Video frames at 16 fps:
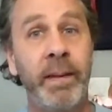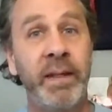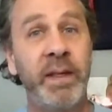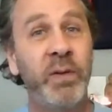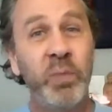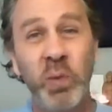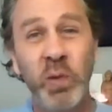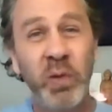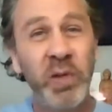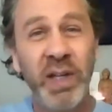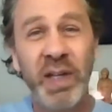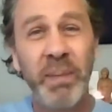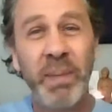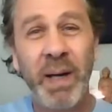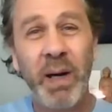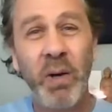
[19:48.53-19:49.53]
Because worrying
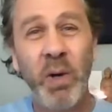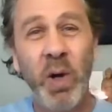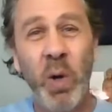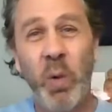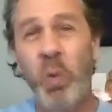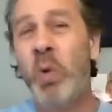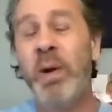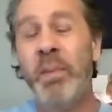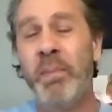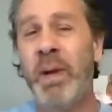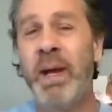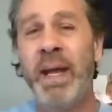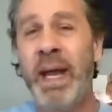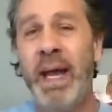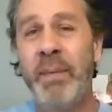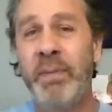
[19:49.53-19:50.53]
about what
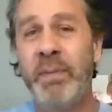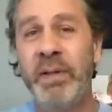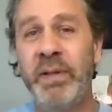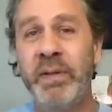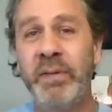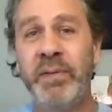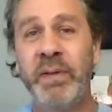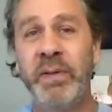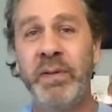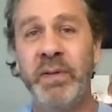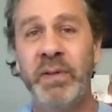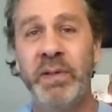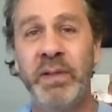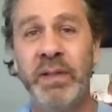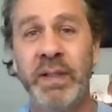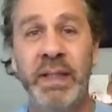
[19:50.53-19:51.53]
might happen in the
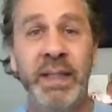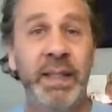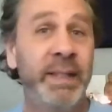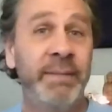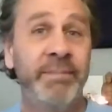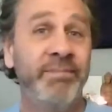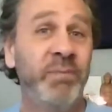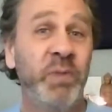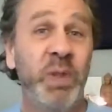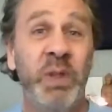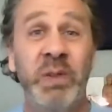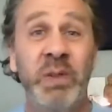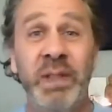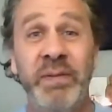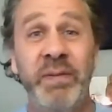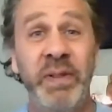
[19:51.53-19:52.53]
future, We
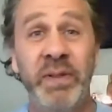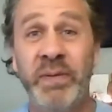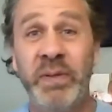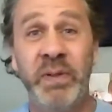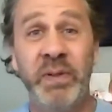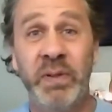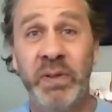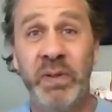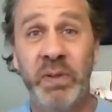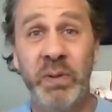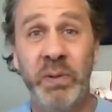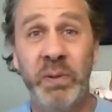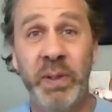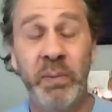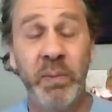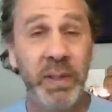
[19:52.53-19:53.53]
don't live in the future, do
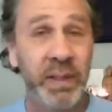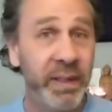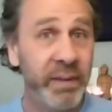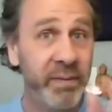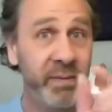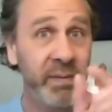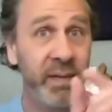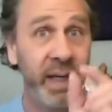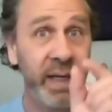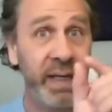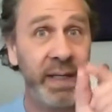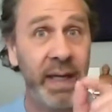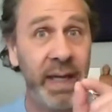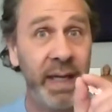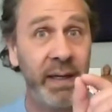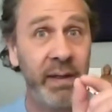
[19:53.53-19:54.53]
we? We live right
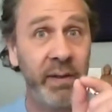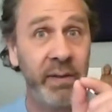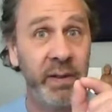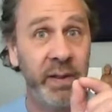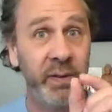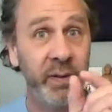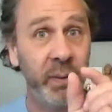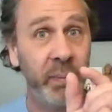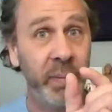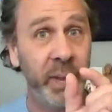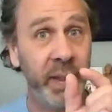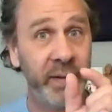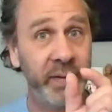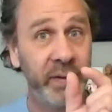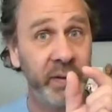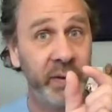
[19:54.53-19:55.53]
now. So
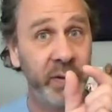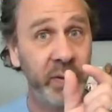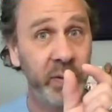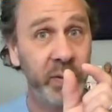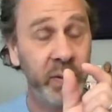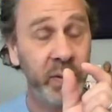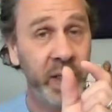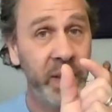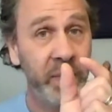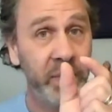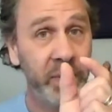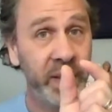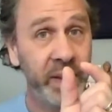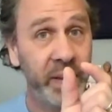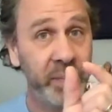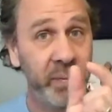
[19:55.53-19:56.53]
best to
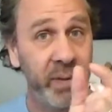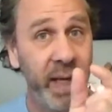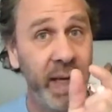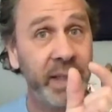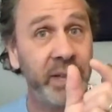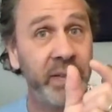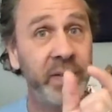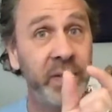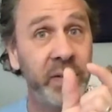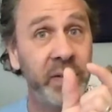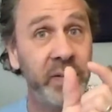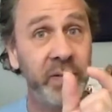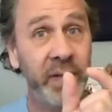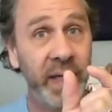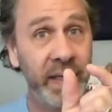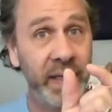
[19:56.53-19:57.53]
bring the practice to
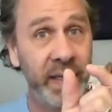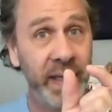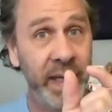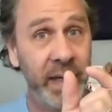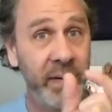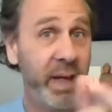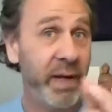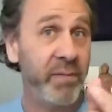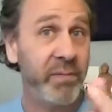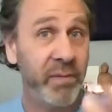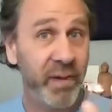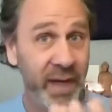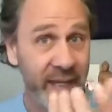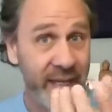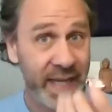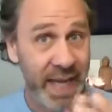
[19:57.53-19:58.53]
right now. And
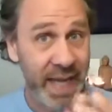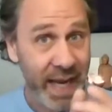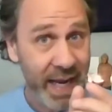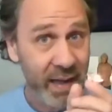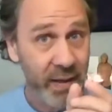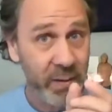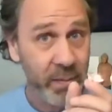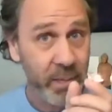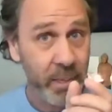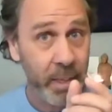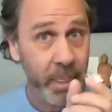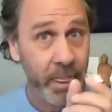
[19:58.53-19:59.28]
right now,